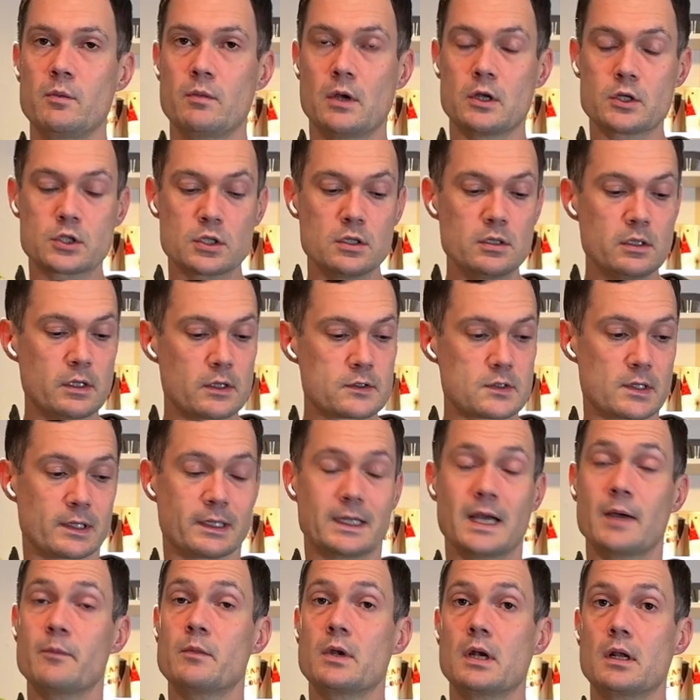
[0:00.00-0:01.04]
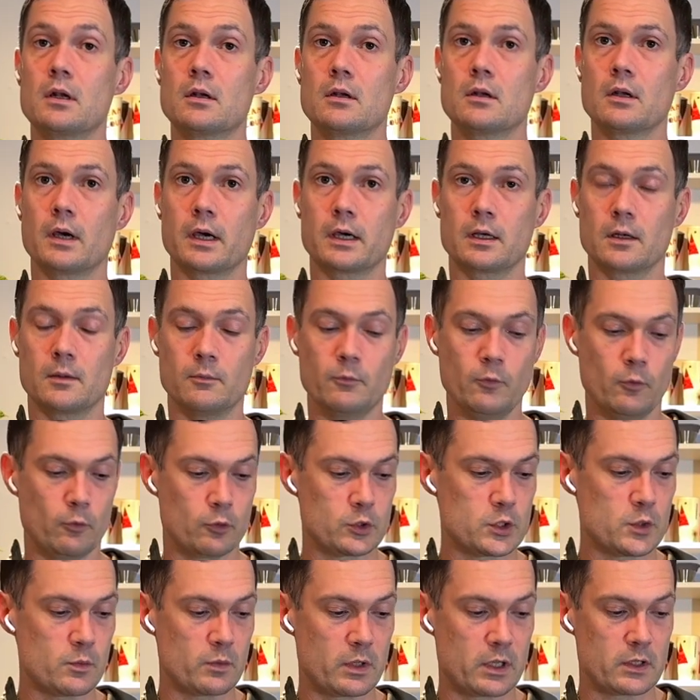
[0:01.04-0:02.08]
mentioned, it's a laminated item,
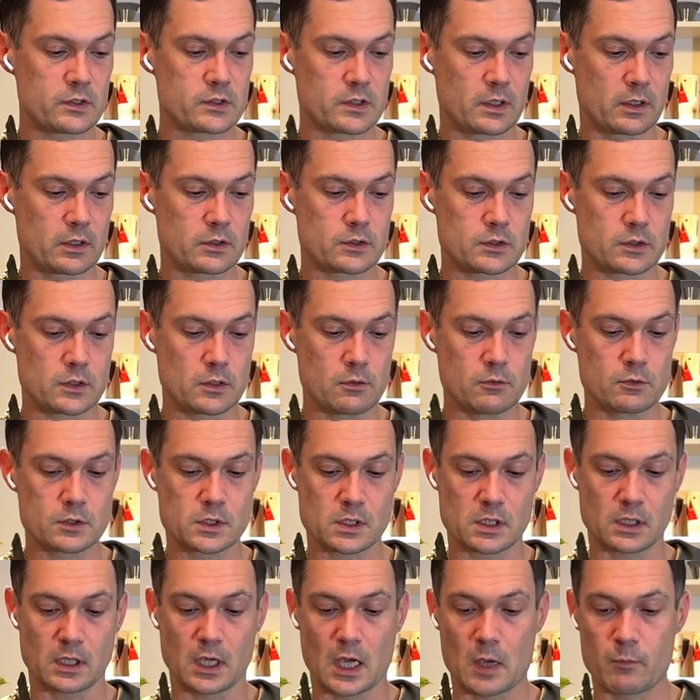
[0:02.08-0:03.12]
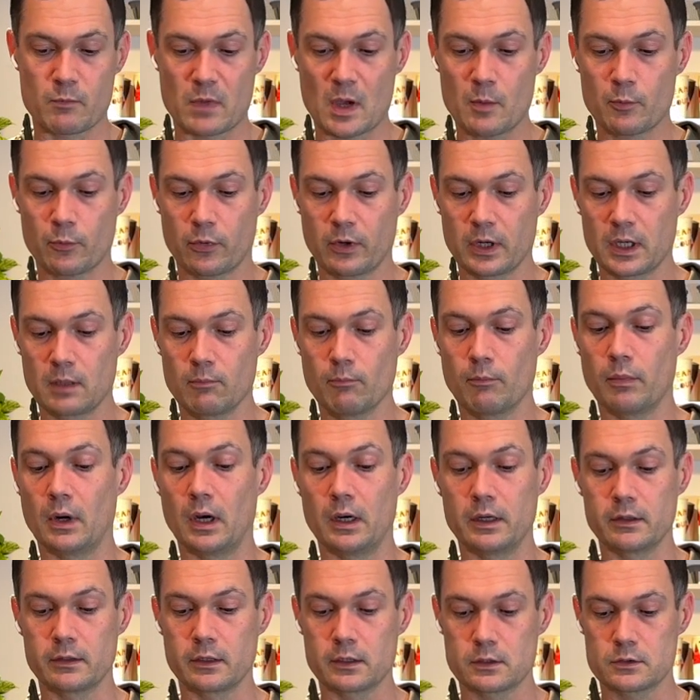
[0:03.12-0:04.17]
which means that it's using a membrane
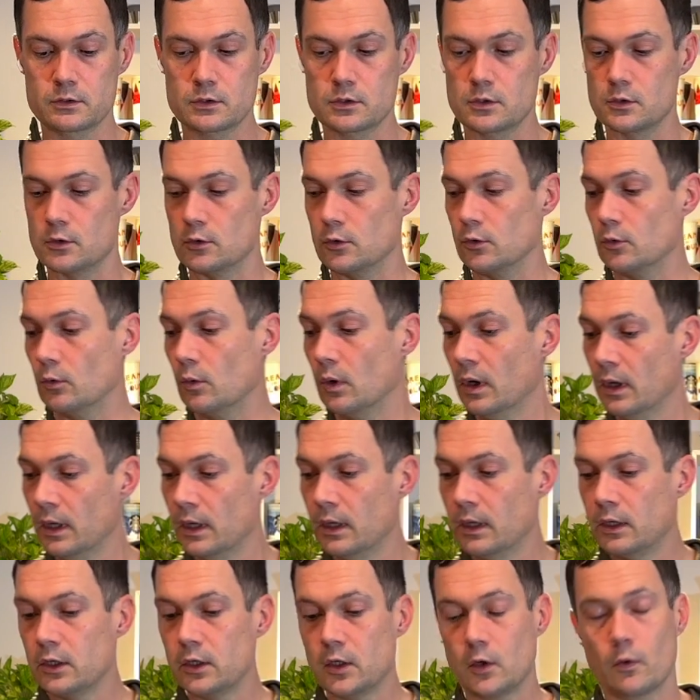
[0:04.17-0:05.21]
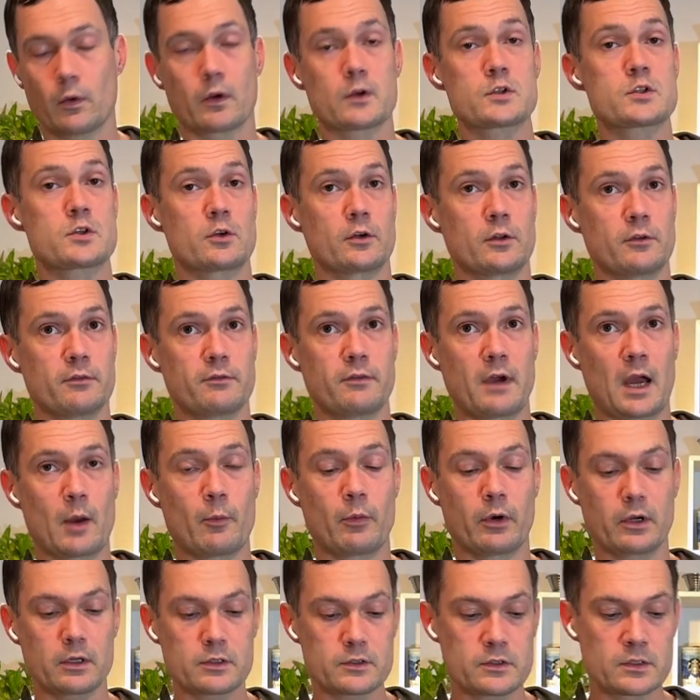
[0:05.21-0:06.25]
bonded to your external
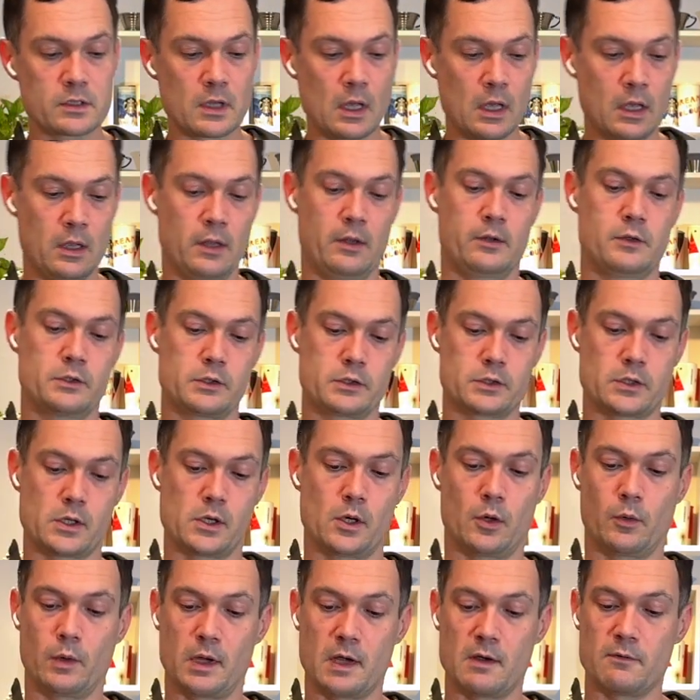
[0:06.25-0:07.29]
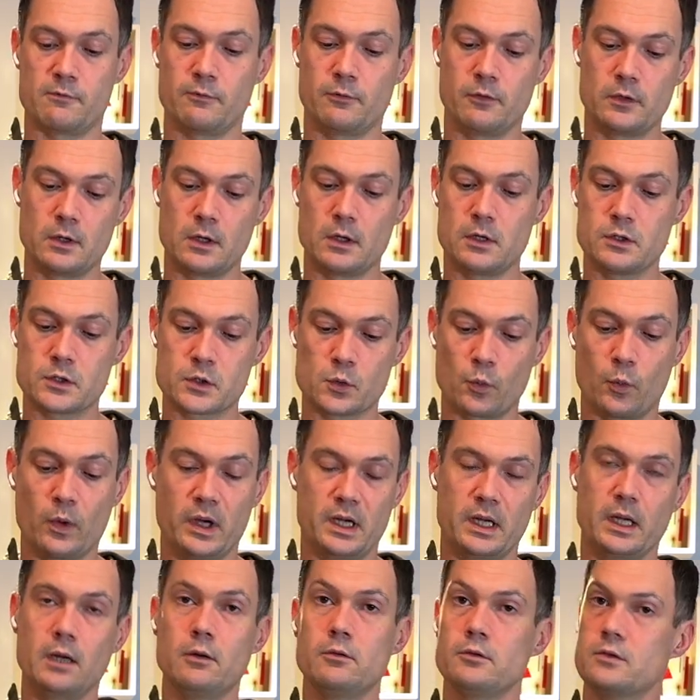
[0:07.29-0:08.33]
fabrics. So if these wet
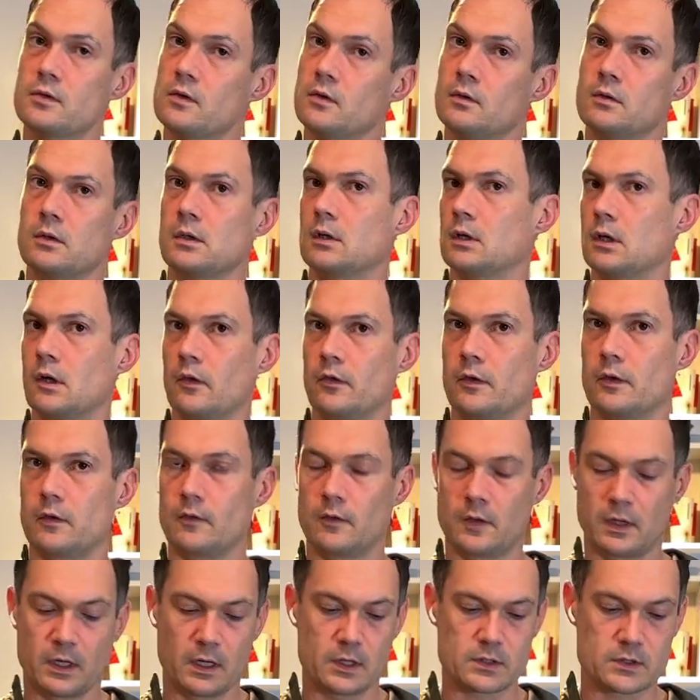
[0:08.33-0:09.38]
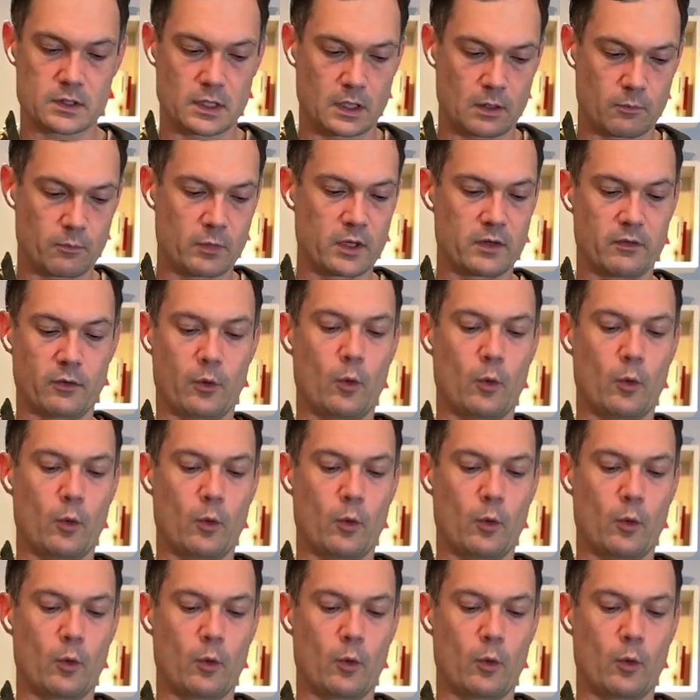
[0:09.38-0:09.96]
out, that has a bit of a